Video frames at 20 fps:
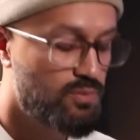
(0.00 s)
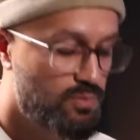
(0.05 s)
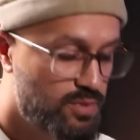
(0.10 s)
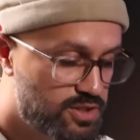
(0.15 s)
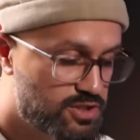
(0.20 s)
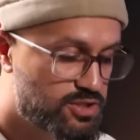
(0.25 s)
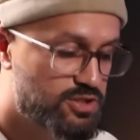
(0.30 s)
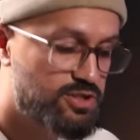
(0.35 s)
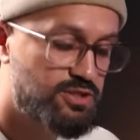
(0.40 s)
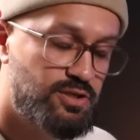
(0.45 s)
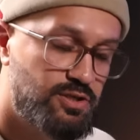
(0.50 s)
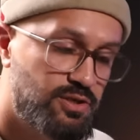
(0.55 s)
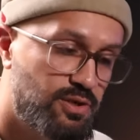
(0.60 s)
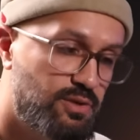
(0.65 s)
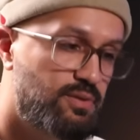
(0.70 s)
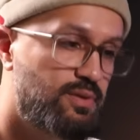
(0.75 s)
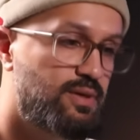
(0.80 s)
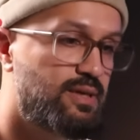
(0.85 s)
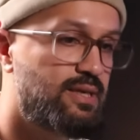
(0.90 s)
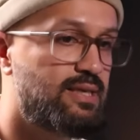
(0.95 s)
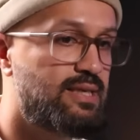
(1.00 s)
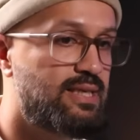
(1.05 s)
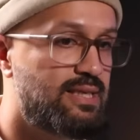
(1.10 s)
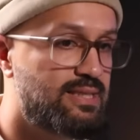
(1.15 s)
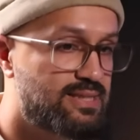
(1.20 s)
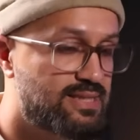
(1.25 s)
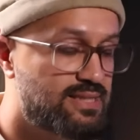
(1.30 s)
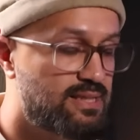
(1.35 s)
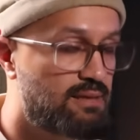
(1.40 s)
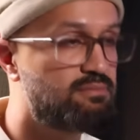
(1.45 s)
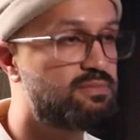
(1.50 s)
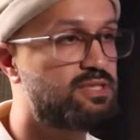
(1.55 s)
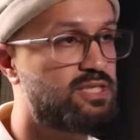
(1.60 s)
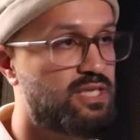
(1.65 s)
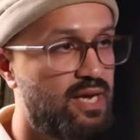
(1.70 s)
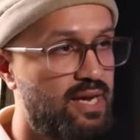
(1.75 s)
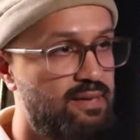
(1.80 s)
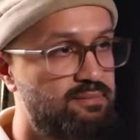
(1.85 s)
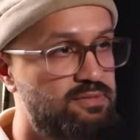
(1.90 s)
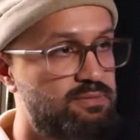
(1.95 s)
which, you know,
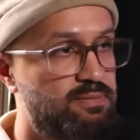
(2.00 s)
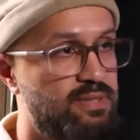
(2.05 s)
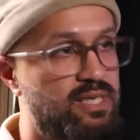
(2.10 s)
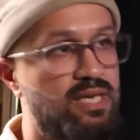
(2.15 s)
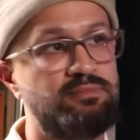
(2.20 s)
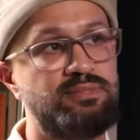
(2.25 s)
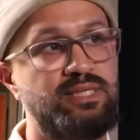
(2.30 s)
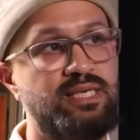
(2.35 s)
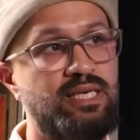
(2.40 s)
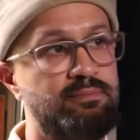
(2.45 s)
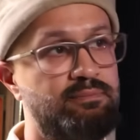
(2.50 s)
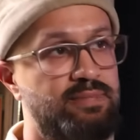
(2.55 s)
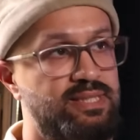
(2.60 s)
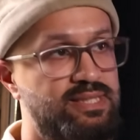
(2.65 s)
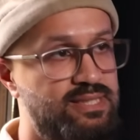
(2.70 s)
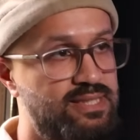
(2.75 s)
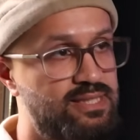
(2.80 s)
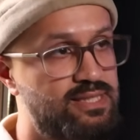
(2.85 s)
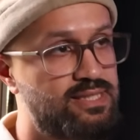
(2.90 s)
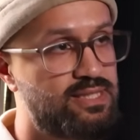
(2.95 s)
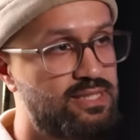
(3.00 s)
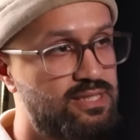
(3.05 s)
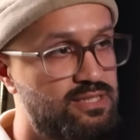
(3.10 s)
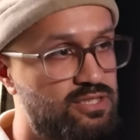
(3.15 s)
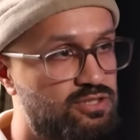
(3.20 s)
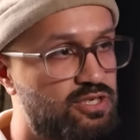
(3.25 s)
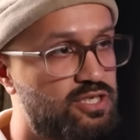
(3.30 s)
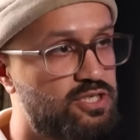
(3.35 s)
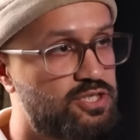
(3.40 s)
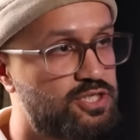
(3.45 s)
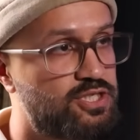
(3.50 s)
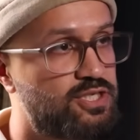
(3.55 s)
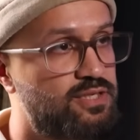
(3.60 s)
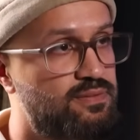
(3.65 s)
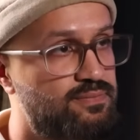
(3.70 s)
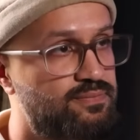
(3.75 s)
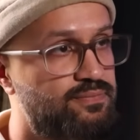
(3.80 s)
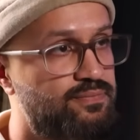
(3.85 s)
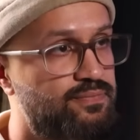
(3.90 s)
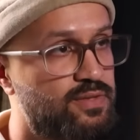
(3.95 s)
sometimes becomes like a business
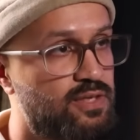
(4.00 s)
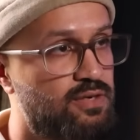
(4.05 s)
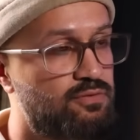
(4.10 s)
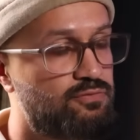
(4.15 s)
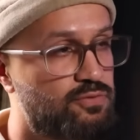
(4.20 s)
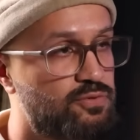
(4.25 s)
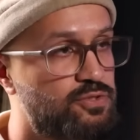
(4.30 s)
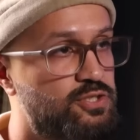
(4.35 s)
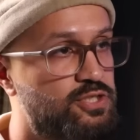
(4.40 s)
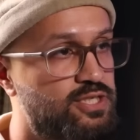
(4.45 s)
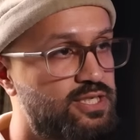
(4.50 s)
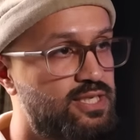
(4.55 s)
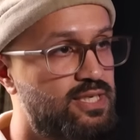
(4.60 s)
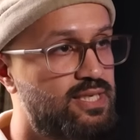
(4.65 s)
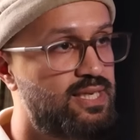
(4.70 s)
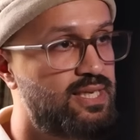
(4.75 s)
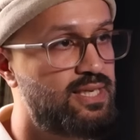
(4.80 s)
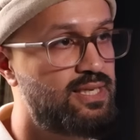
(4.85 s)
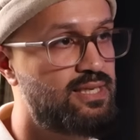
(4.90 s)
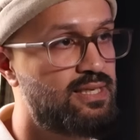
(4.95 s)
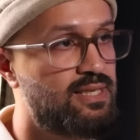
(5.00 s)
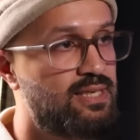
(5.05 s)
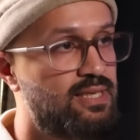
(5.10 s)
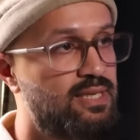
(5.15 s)
structure, unfortunately,